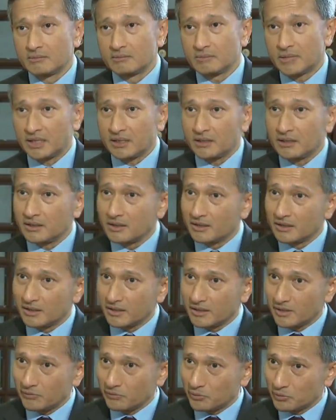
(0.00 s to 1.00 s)
But
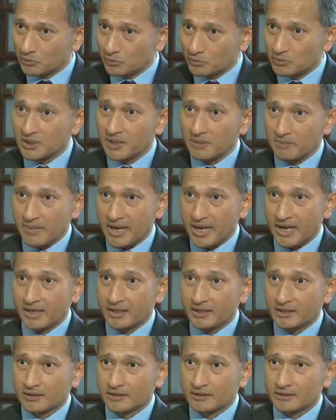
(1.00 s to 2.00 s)
if you do the
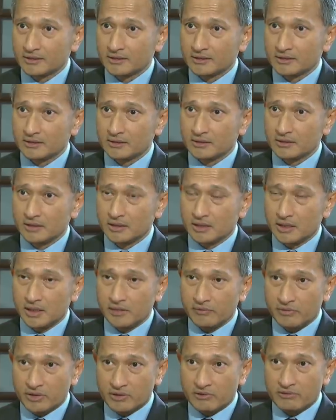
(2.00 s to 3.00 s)
math,
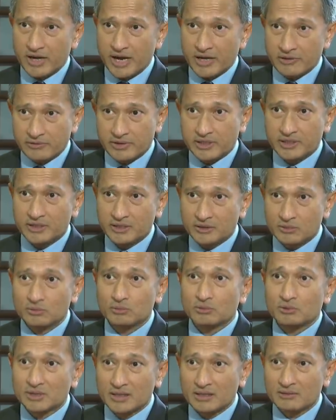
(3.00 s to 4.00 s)
if you're graduating
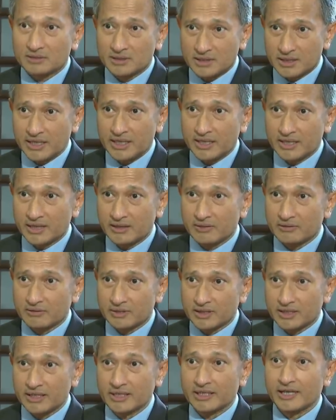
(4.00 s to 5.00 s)
two thousand eight
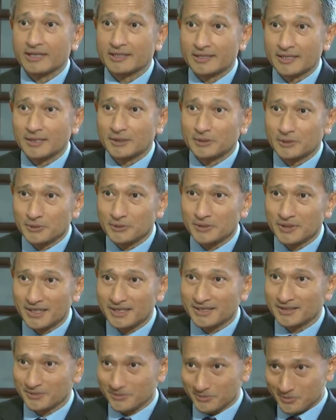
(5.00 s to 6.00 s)
hundred, and I tell you
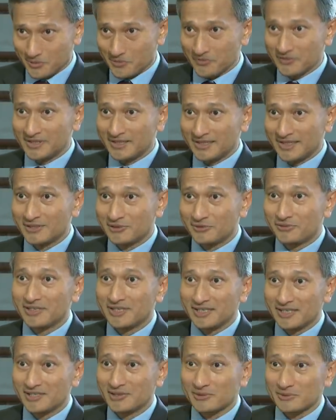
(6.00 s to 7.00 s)
that over the next three
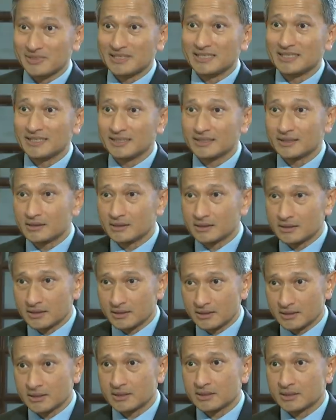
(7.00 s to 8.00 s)
years we need
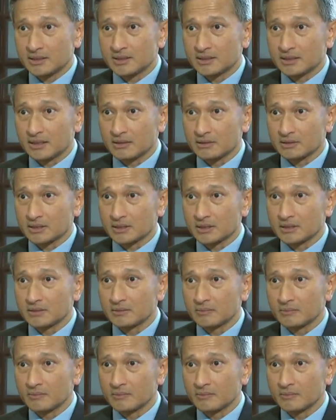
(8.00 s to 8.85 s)
sixty thousand,